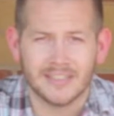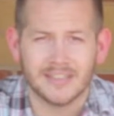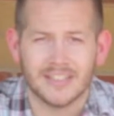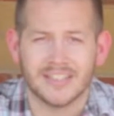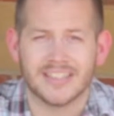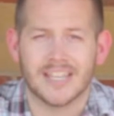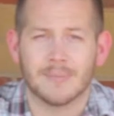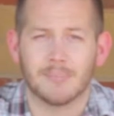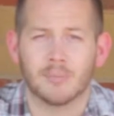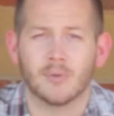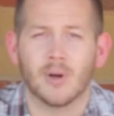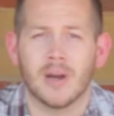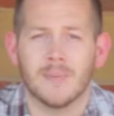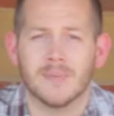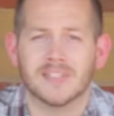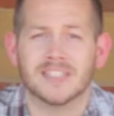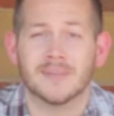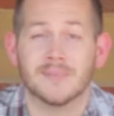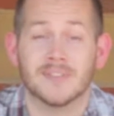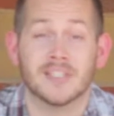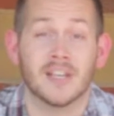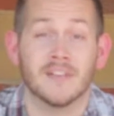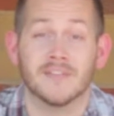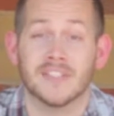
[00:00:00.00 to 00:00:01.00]
that they promised
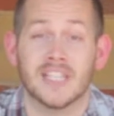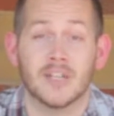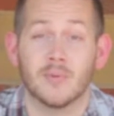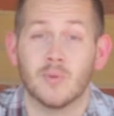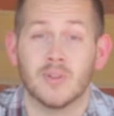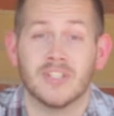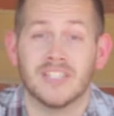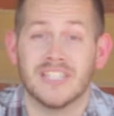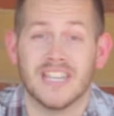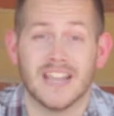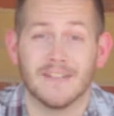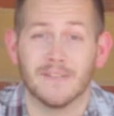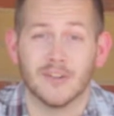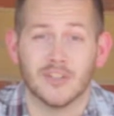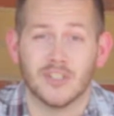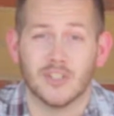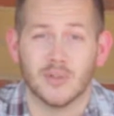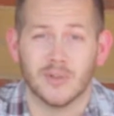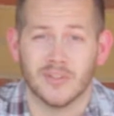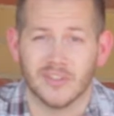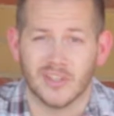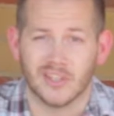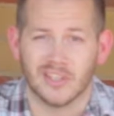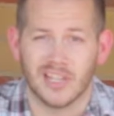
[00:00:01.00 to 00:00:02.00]
themselves they would never
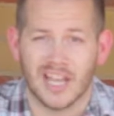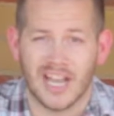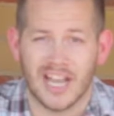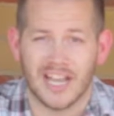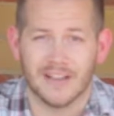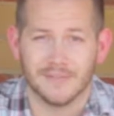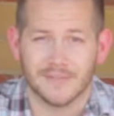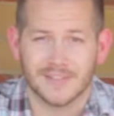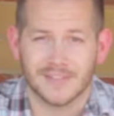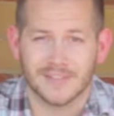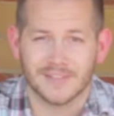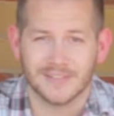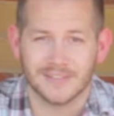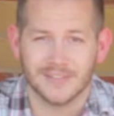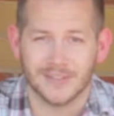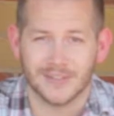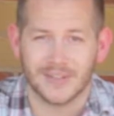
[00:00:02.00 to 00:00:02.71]
do in their lives.